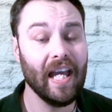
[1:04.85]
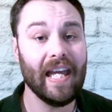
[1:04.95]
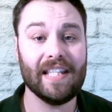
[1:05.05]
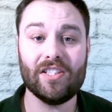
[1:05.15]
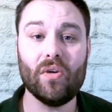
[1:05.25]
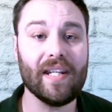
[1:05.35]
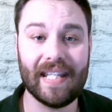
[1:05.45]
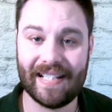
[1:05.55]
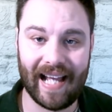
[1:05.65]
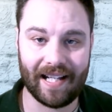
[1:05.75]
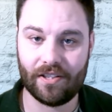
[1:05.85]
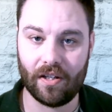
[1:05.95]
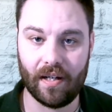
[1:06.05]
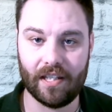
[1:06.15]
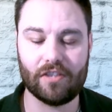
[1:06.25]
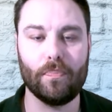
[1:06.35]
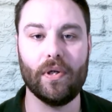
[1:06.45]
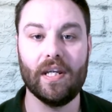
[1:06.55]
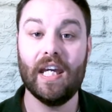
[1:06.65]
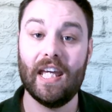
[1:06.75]
It's not an exact science,
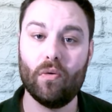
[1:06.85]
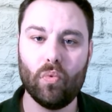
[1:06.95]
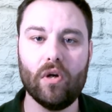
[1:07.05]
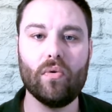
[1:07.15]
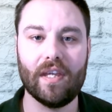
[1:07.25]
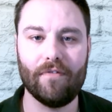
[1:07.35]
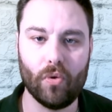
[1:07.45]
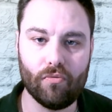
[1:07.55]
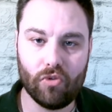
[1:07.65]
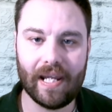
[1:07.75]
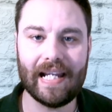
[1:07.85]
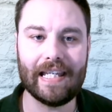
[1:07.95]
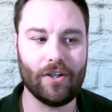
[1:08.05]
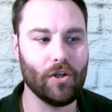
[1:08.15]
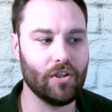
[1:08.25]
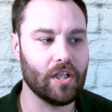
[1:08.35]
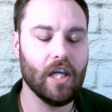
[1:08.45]
but it will give you a really good